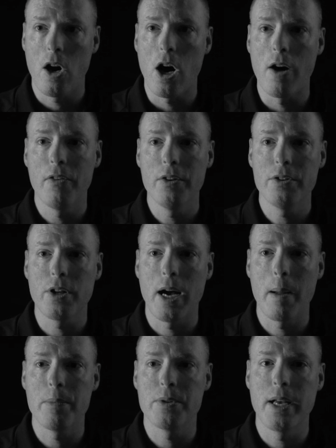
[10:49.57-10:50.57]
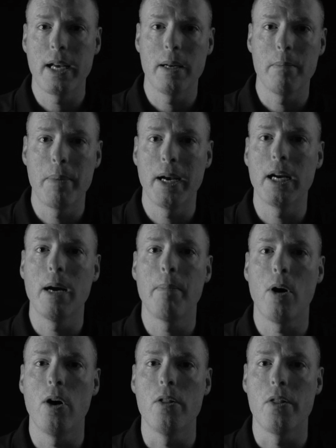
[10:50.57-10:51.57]
oftentimes they can pick up
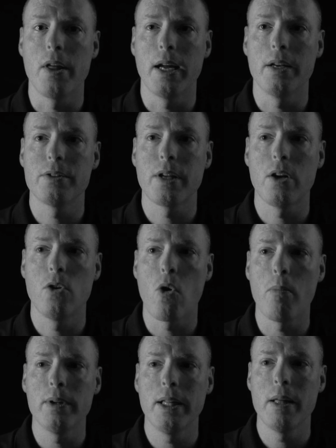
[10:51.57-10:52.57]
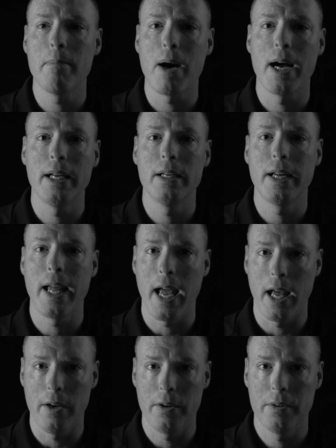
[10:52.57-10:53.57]
on things that normally the mind
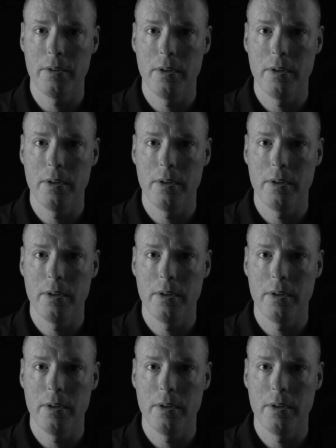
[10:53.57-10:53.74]
can't.